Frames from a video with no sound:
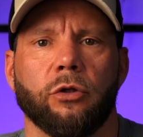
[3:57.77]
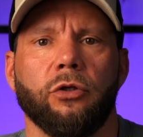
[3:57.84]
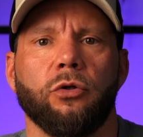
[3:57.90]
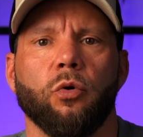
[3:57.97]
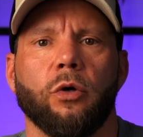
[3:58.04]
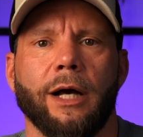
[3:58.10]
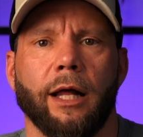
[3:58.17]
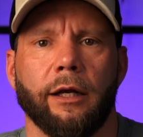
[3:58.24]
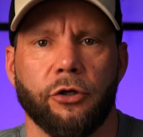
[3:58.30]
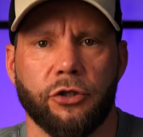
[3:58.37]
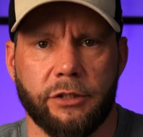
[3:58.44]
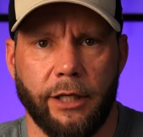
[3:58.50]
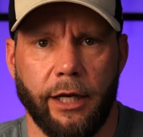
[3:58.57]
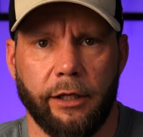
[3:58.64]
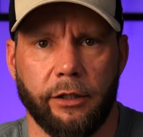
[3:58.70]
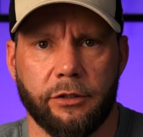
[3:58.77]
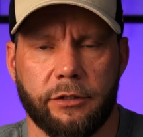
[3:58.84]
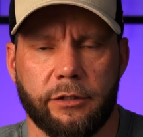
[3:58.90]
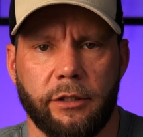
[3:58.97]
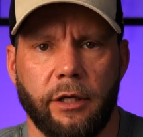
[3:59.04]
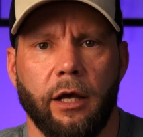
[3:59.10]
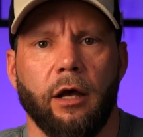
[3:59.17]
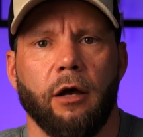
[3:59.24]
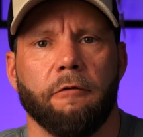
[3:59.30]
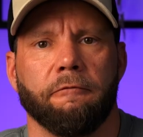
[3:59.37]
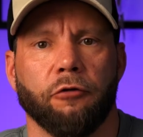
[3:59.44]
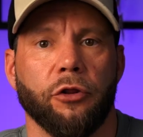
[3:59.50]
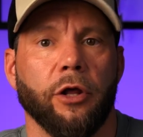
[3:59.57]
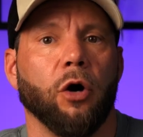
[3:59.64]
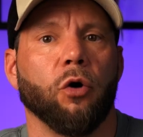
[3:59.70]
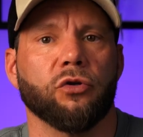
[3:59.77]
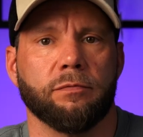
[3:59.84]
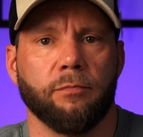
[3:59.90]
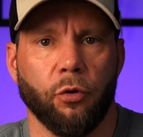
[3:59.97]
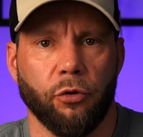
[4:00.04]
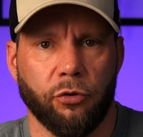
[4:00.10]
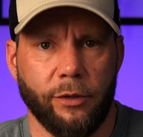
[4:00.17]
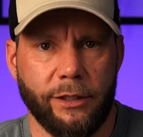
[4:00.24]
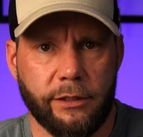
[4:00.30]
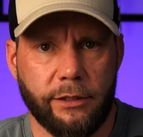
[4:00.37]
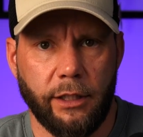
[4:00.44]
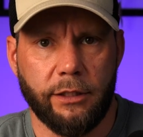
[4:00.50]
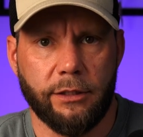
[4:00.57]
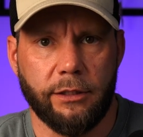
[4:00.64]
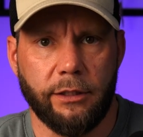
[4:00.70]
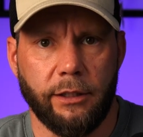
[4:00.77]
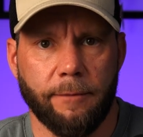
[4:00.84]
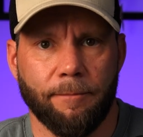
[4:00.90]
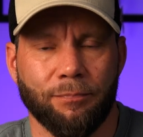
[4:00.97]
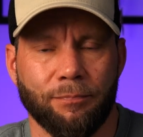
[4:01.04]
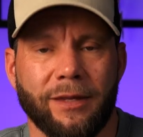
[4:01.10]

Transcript: a new color science for the Osmo 360,